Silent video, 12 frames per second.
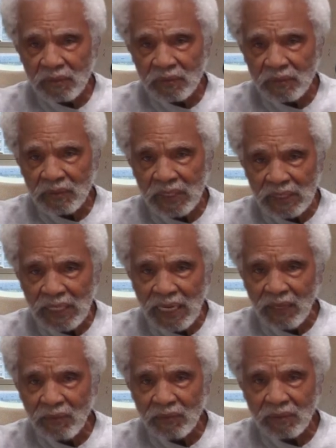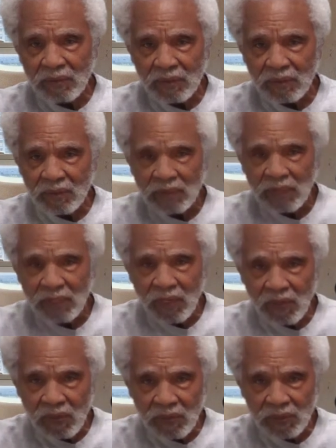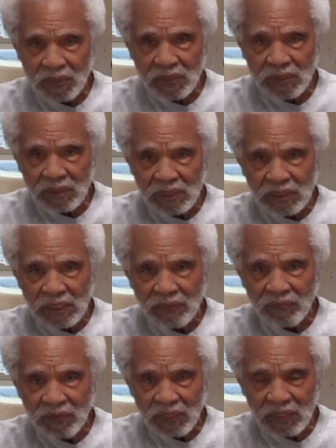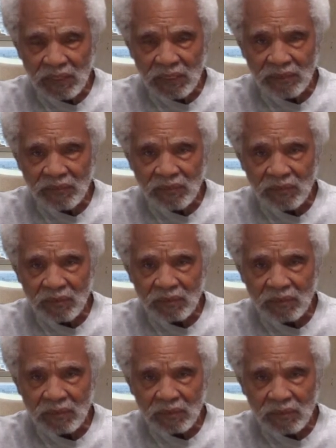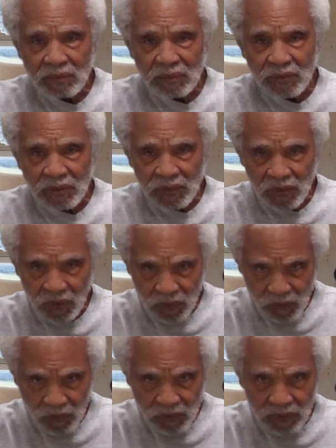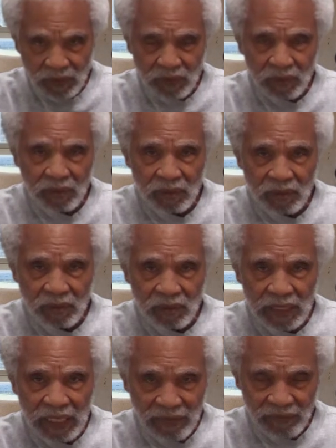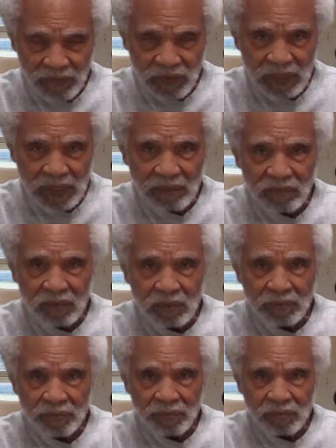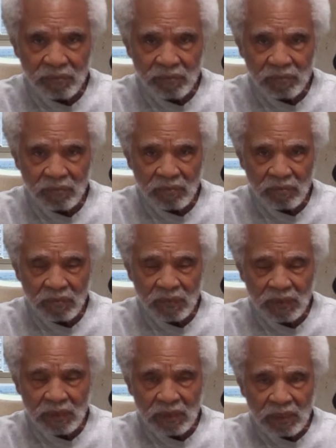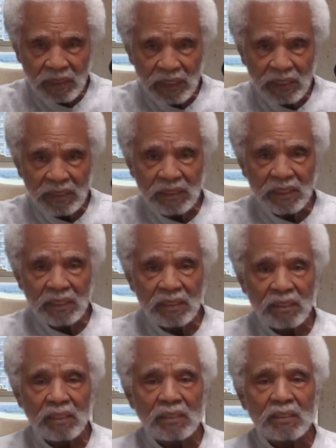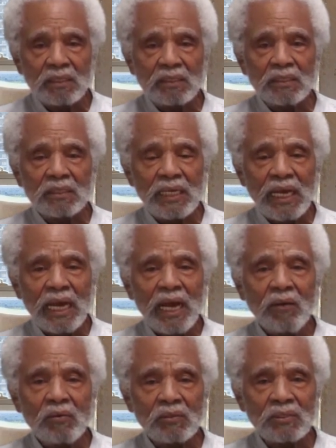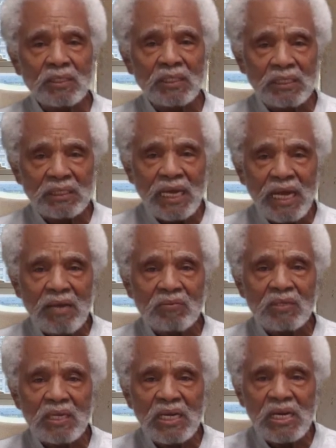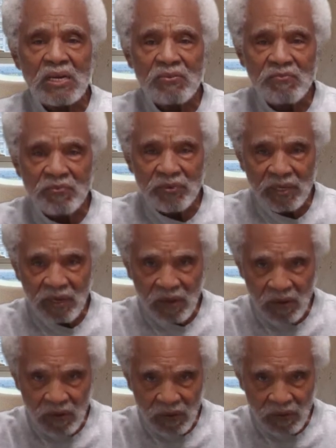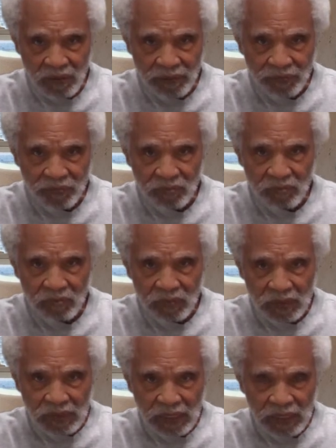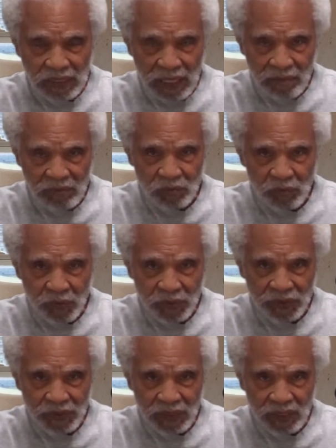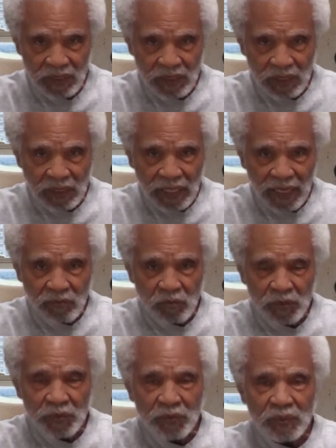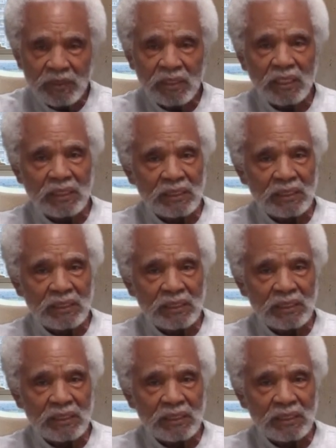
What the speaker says: cut down the laws of England to go after the devil? And he said, the young guy, I would cut down every law. And Thomas More said, and when you had cut